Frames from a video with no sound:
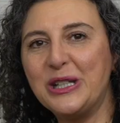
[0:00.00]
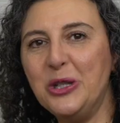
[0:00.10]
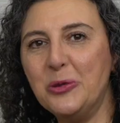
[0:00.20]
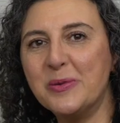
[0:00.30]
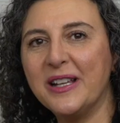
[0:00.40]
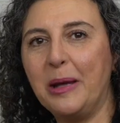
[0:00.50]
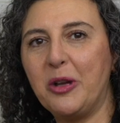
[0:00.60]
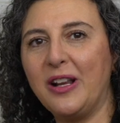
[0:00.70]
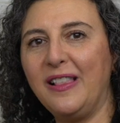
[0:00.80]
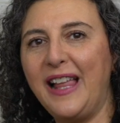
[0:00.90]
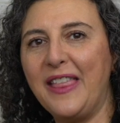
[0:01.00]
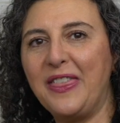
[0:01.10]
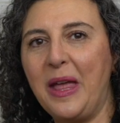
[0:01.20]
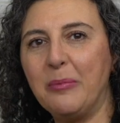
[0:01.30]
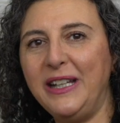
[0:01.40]
cubes, I'm going to
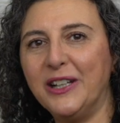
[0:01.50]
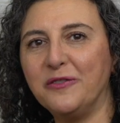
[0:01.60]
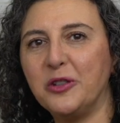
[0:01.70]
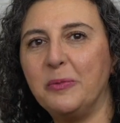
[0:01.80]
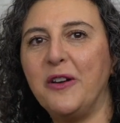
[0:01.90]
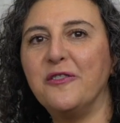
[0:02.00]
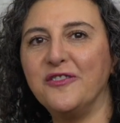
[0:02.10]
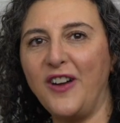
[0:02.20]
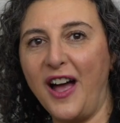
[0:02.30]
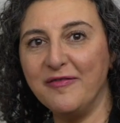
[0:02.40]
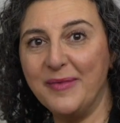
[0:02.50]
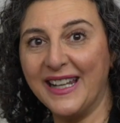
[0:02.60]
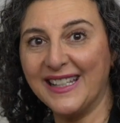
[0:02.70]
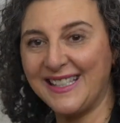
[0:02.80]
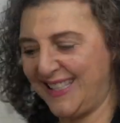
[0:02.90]
let them heal for about 5
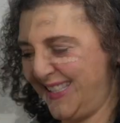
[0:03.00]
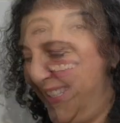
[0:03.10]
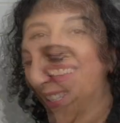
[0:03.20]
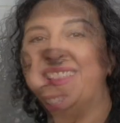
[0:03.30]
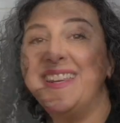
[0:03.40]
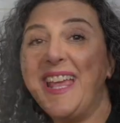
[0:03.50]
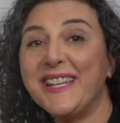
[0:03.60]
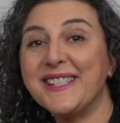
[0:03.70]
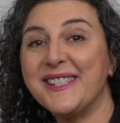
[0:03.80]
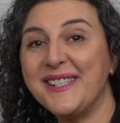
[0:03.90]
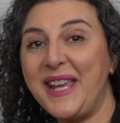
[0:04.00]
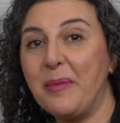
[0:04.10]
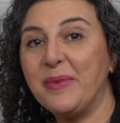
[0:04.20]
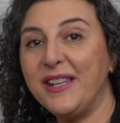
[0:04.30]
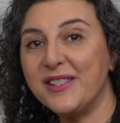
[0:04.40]
minutes. The next
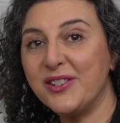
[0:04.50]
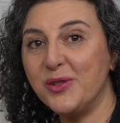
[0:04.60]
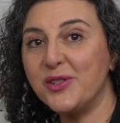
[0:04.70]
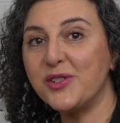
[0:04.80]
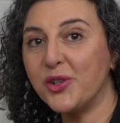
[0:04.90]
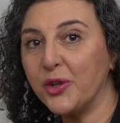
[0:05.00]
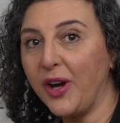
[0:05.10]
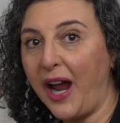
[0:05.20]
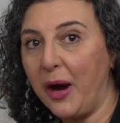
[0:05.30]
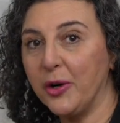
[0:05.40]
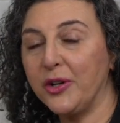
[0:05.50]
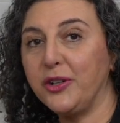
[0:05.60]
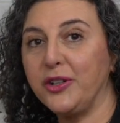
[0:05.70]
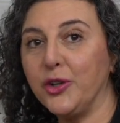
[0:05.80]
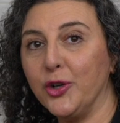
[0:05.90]
step is to stir our
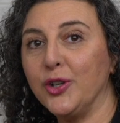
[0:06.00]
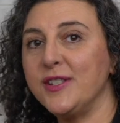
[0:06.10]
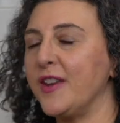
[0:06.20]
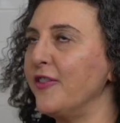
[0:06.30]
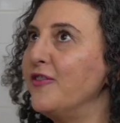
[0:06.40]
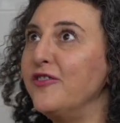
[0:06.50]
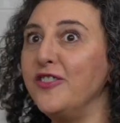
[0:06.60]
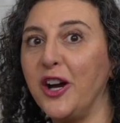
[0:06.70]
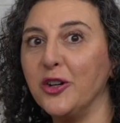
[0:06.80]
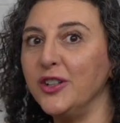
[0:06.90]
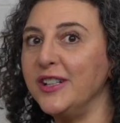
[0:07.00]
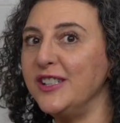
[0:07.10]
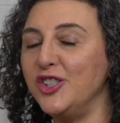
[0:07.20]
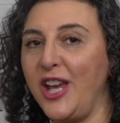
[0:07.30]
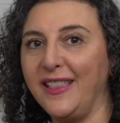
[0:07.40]
curds very
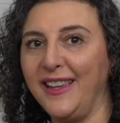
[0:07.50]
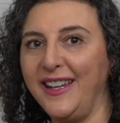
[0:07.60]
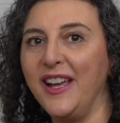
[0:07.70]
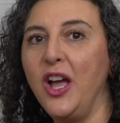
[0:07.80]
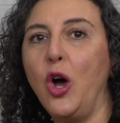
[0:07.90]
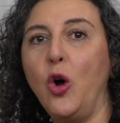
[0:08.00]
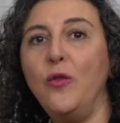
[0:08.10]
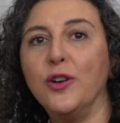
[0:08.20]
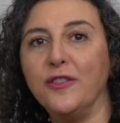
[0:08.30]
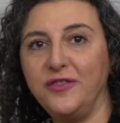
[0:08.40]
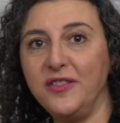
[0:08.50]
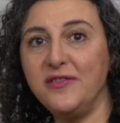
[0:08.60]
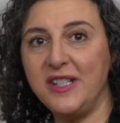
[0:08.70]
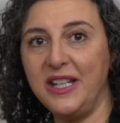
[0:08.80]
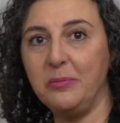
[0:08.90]
gently over a
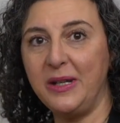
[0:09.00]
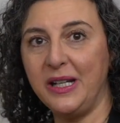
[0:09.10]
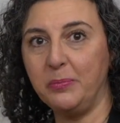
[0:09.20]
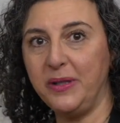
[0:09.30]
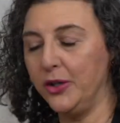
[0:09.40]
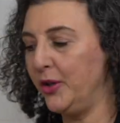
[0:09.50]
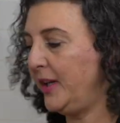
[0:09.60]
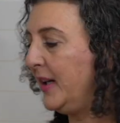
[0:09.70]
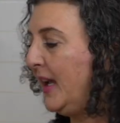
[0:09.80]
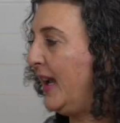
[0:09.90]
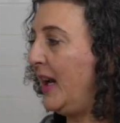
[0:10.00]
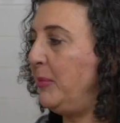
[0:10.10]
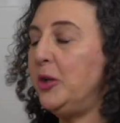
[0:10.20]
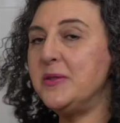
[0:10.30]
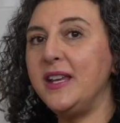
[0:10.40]
15-minute period. And I'm
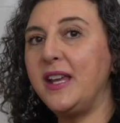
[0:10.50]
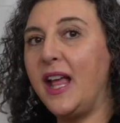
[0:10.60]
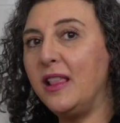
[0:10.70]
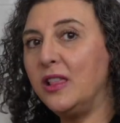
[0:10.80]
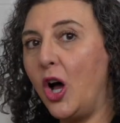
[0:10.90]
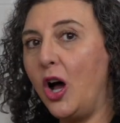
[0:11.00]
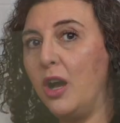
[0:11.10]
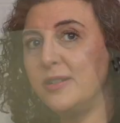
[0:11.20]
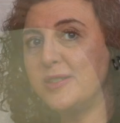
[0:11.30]
using a long